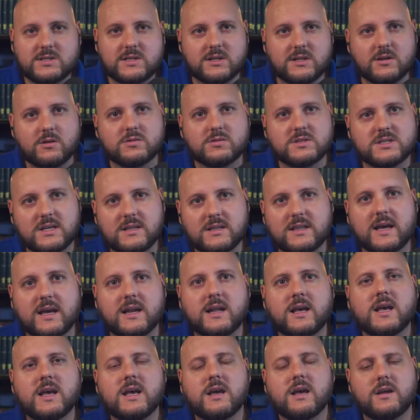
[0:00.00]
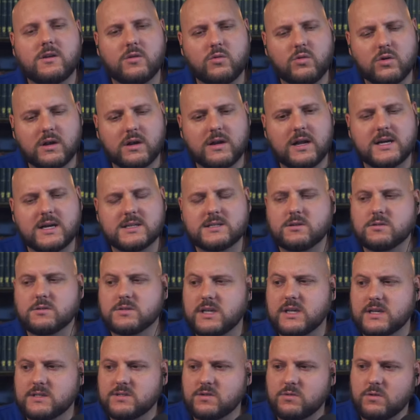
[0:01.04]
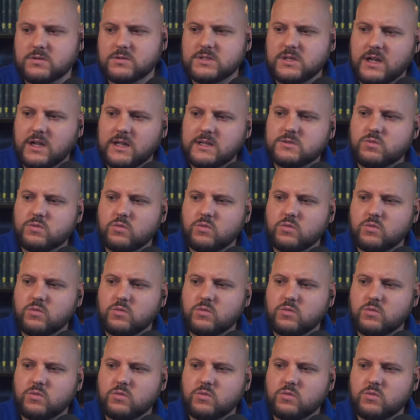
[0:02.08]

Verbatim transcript: And you'll see that in Ordinatio Sacerdotalis,